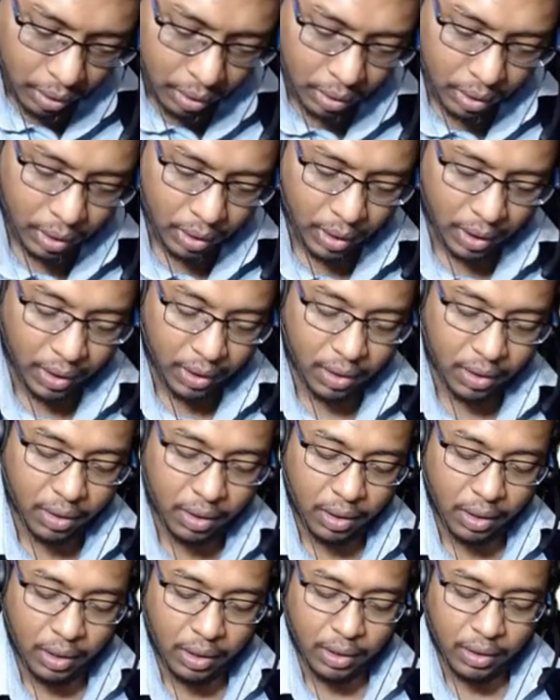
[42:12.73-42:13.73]
Right.
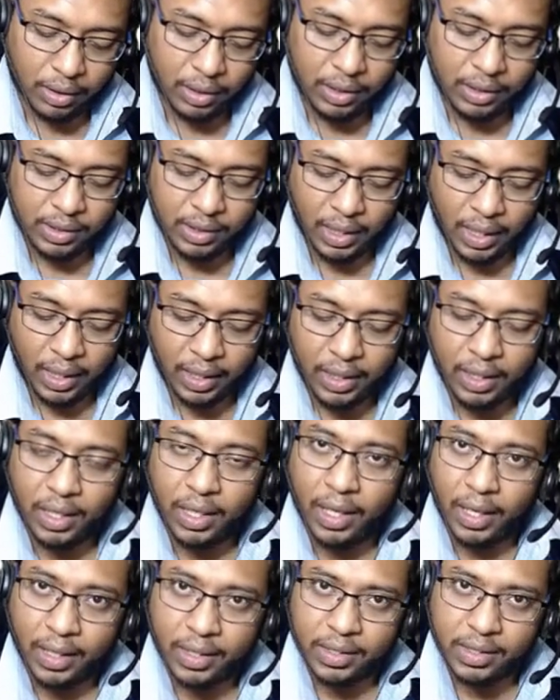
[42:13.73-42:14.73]
This angle
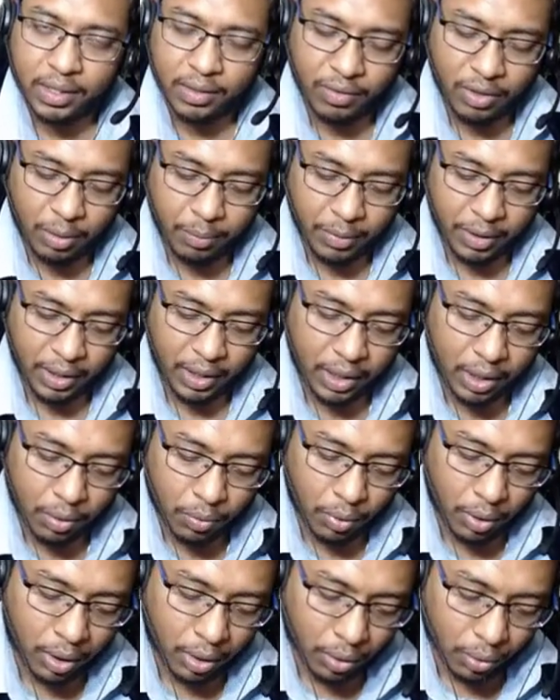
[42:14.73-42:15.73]
X will be
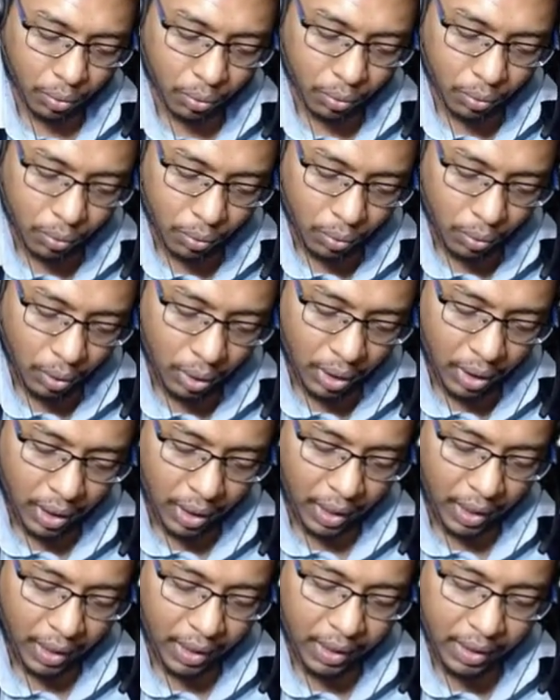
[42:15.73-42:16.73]
equal to
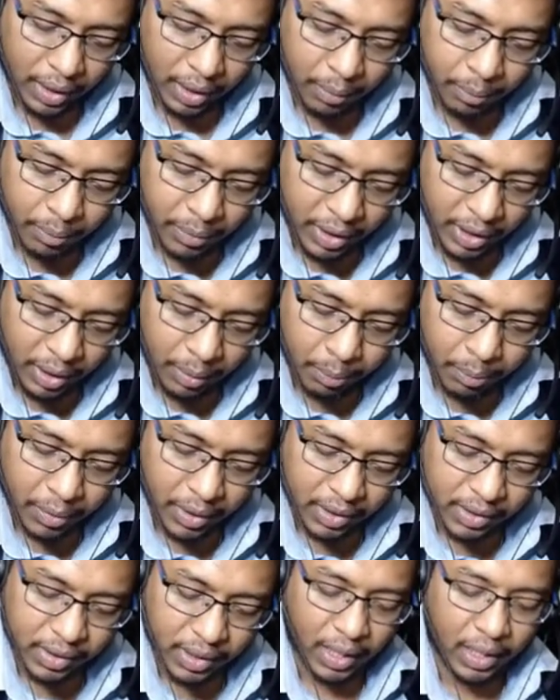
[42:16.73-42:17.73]
angle B
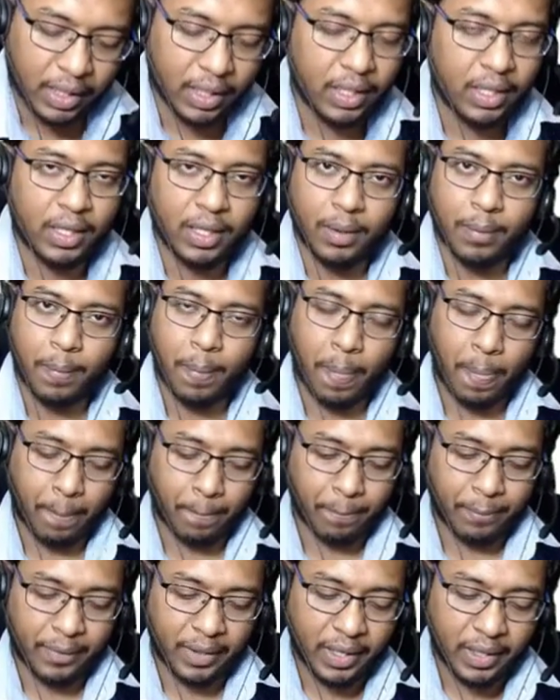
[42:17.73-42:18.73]
plus angle A,
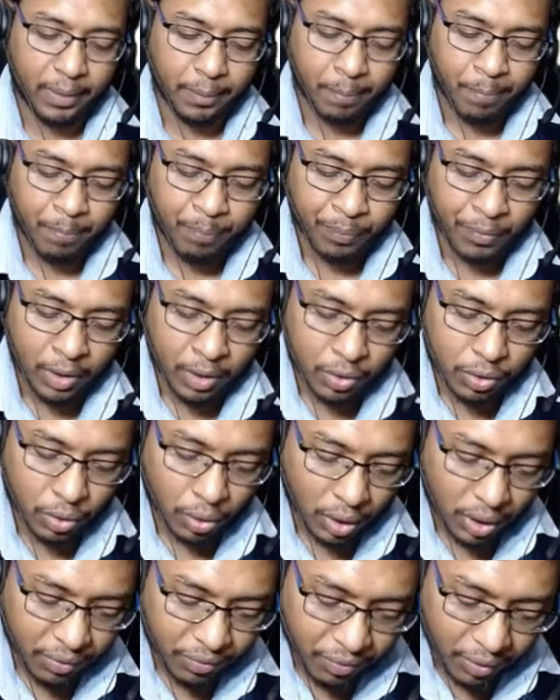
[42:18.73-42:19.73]
right? So
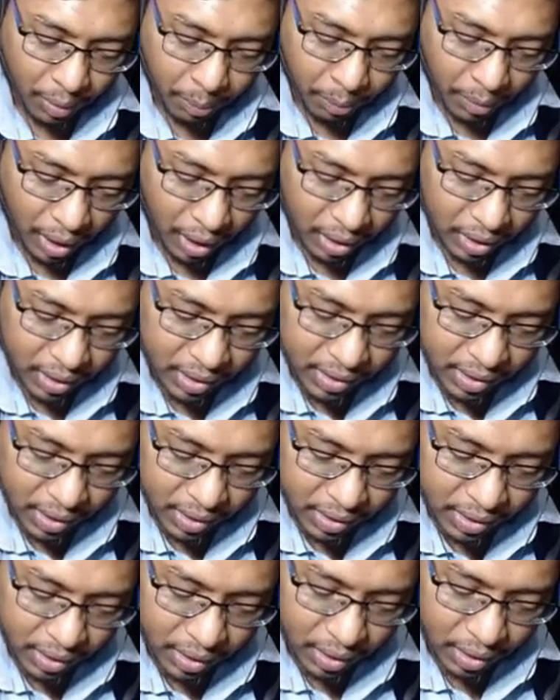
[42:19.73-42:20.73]
if I mark this
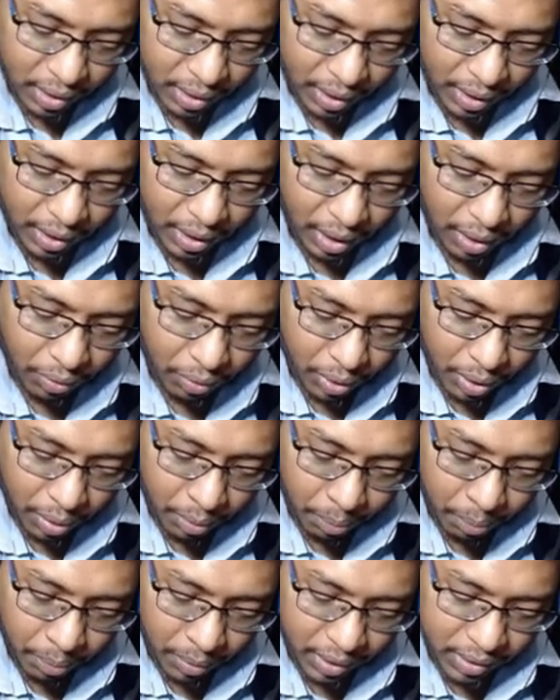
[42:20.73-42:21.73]
as theta 1
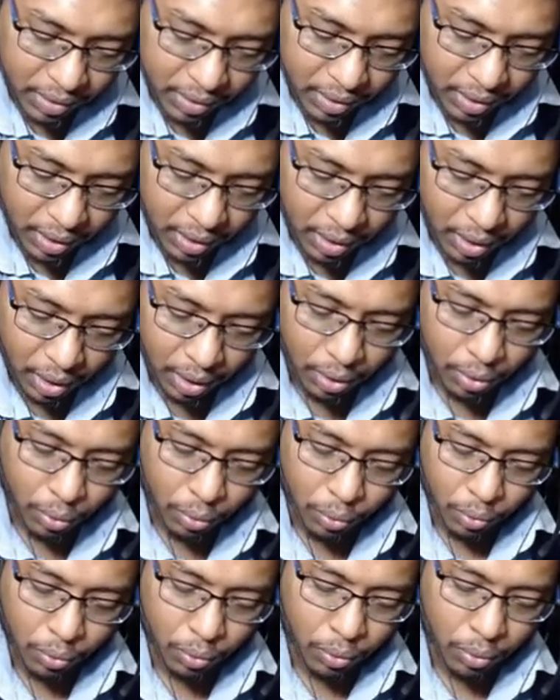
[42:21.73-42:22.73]
plus theta
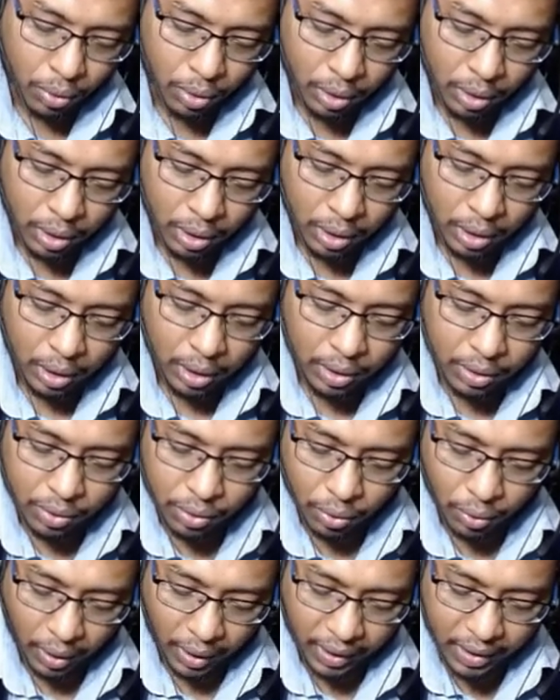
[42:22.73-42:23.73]
2, so
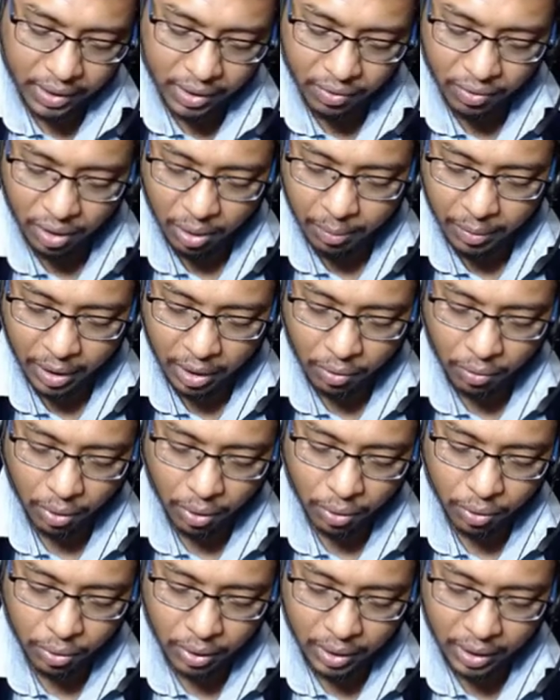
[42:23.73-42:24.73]
X will be equal
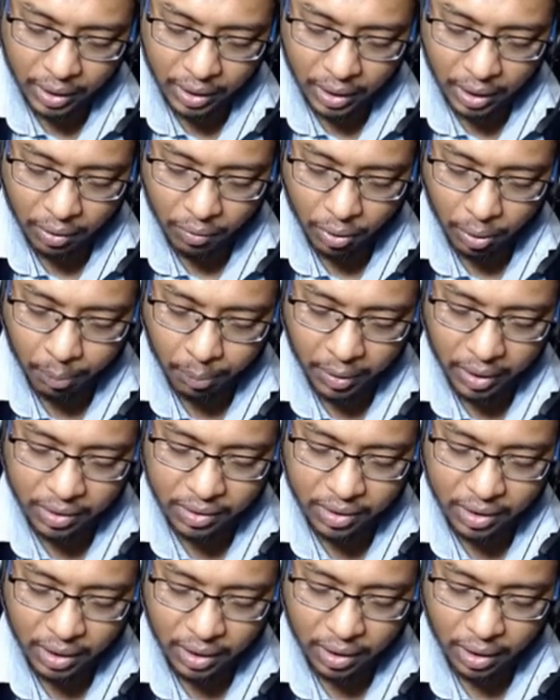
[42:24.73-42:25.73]
to theta 1 plus
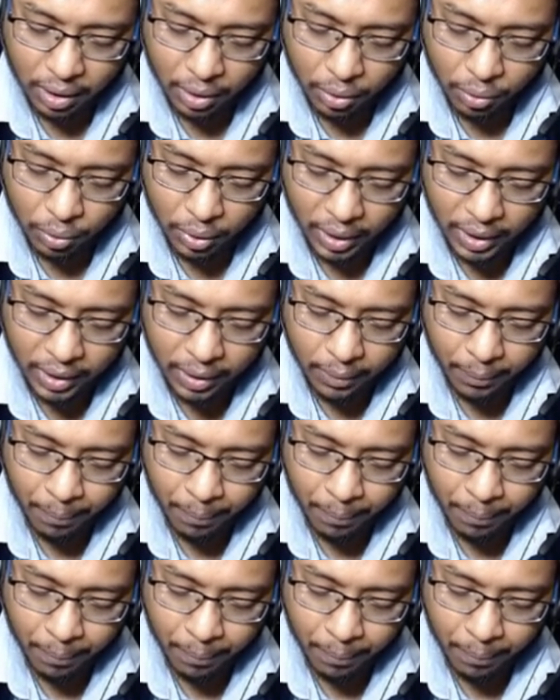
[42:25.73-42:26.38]
theta 2, right?